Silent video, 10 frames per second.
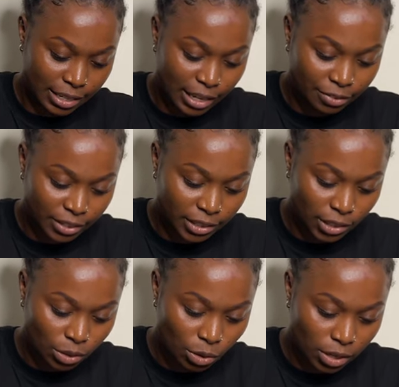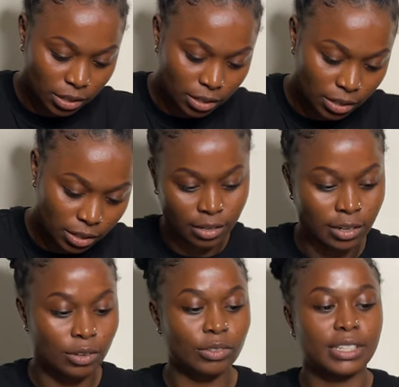If it's salt,
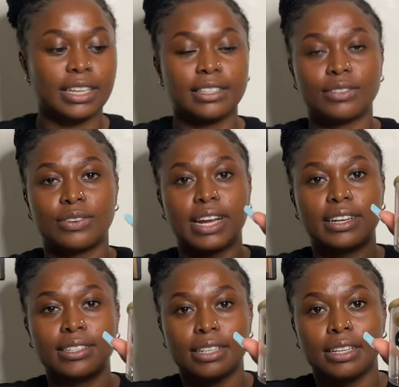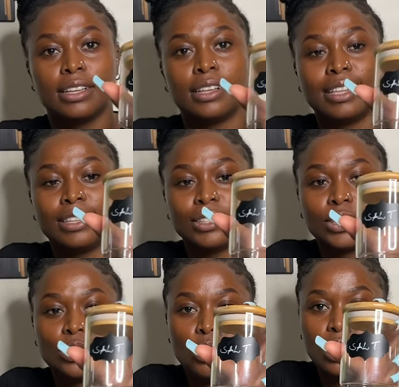you just write
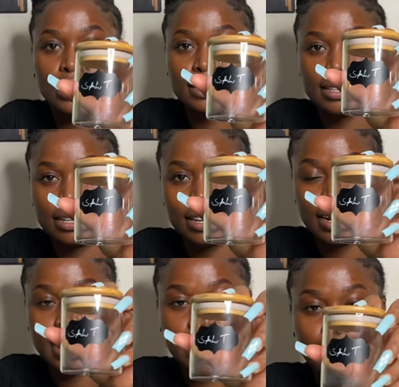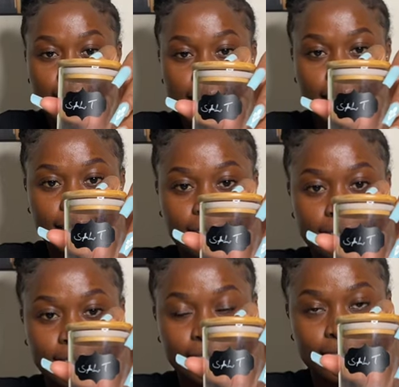salt like that.
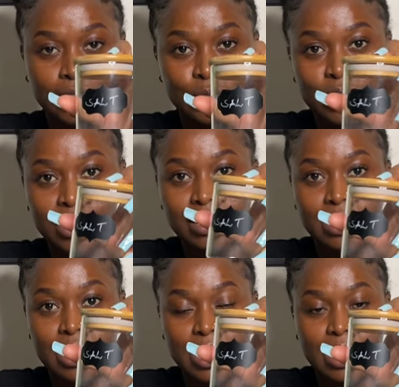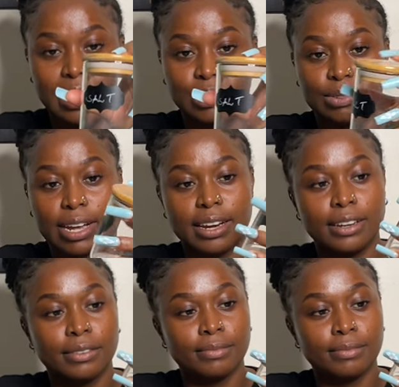You can see that, guys, right?